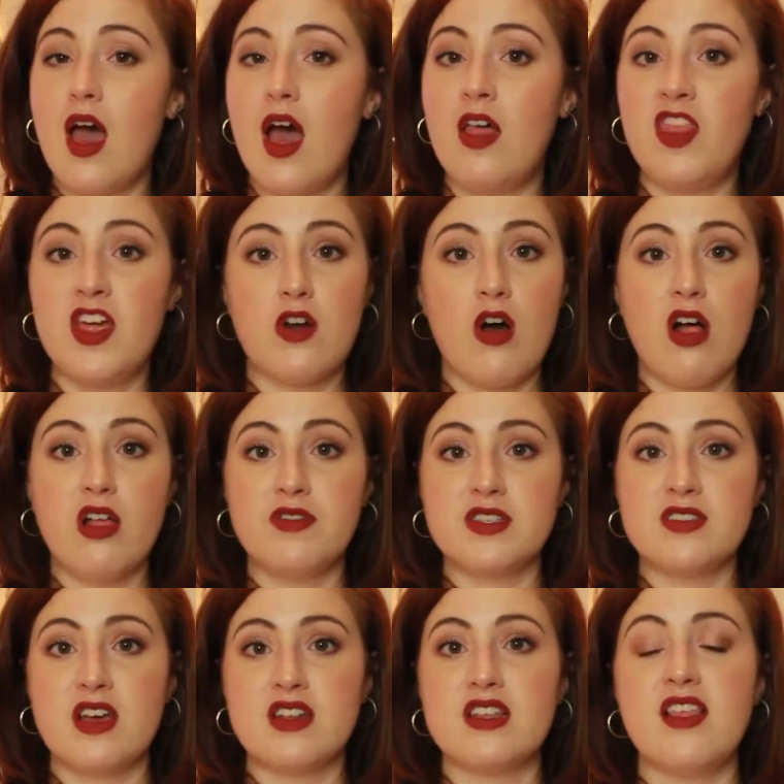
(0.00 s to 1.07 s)
And then all of a
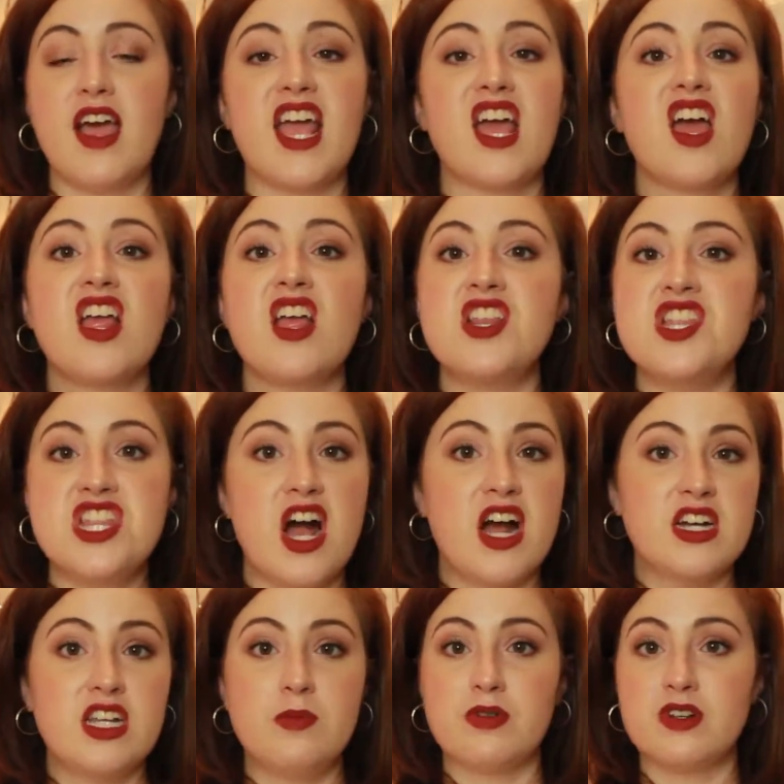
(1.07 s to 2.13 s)
sudden, like,
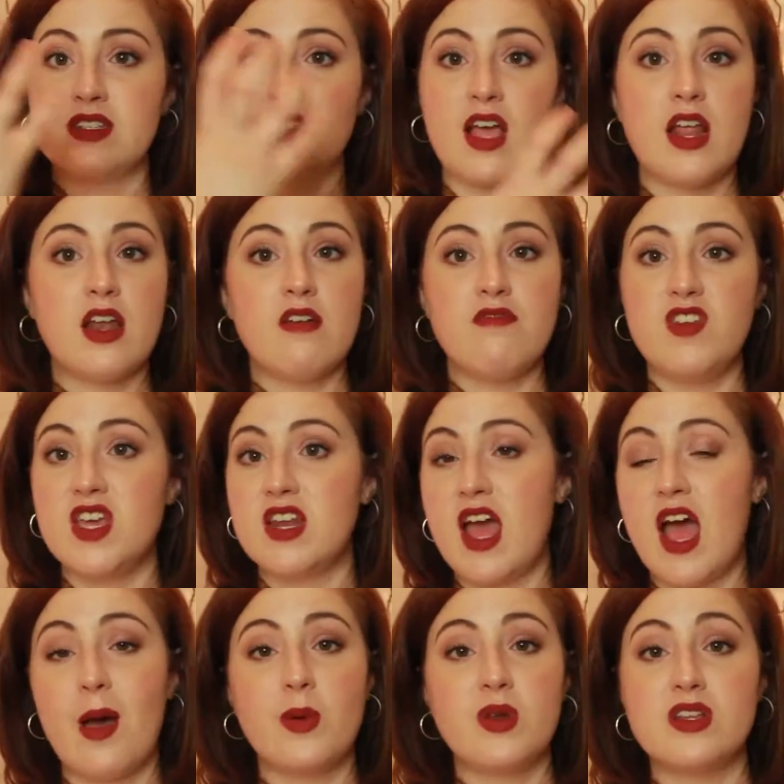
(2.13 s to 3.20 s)
90% of the
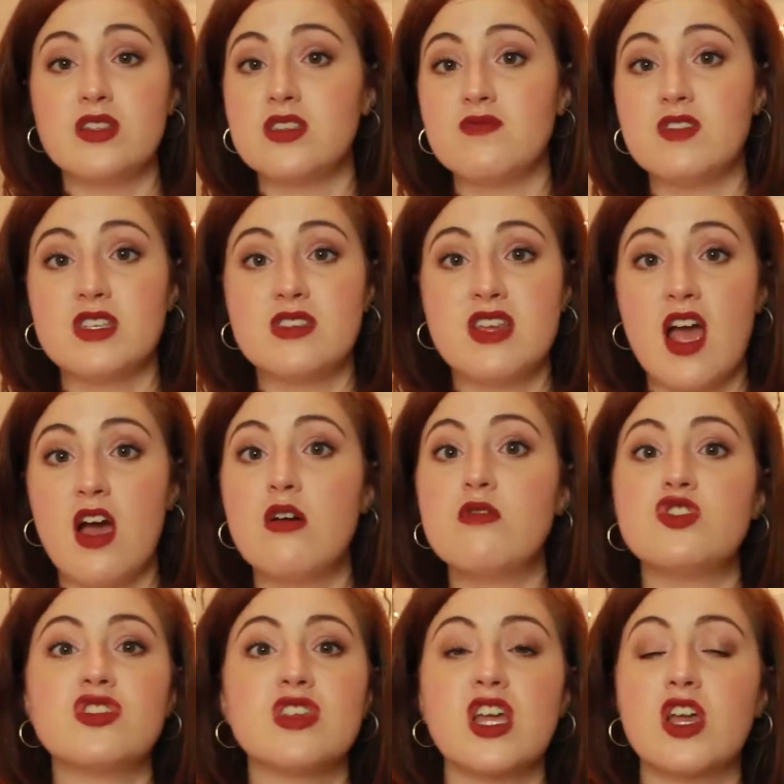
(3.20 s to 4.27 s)
inhabitants of this town
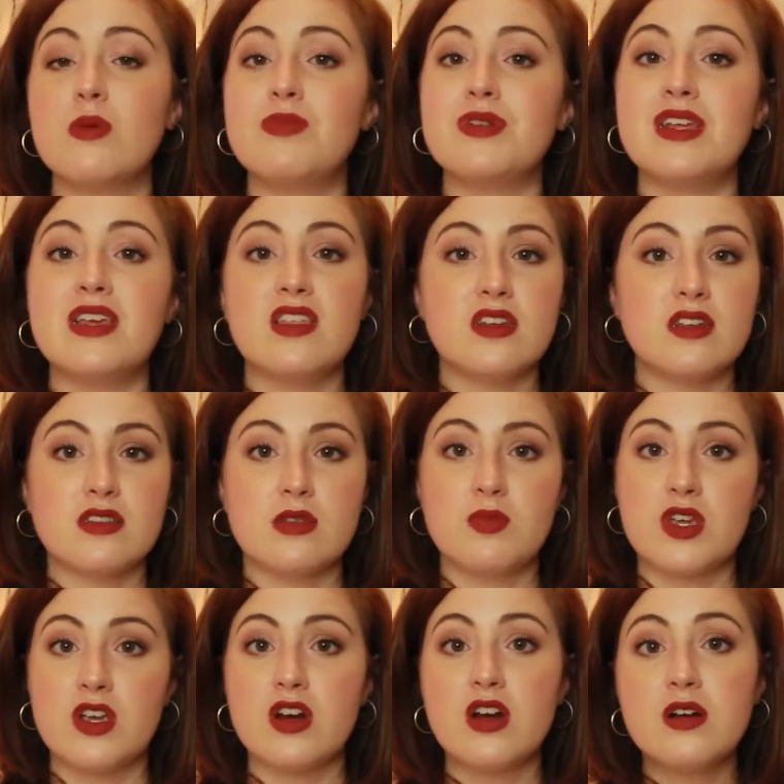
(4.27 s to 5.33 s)
just like completely
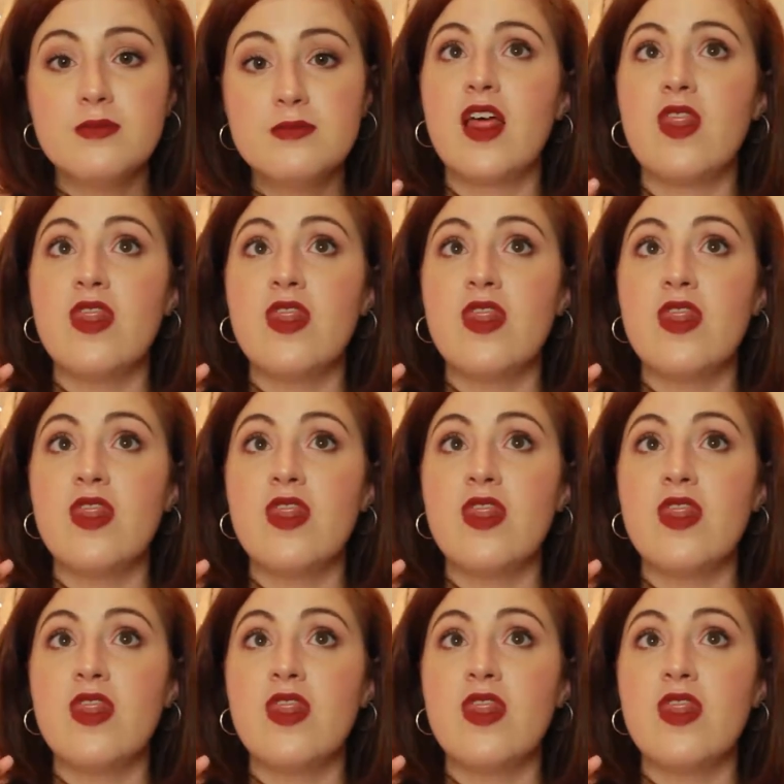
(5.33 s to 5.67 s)
disappear.